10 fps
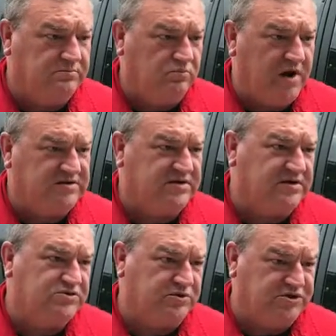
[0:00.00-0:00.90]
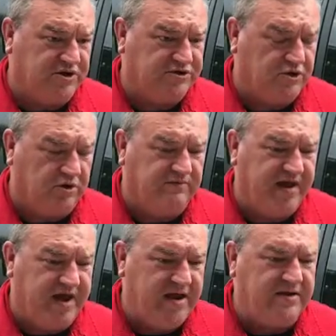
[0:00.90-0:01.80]
residents, which are a total of
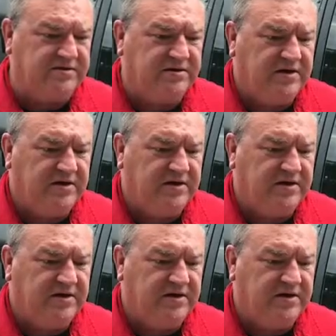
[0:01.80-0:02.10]
8,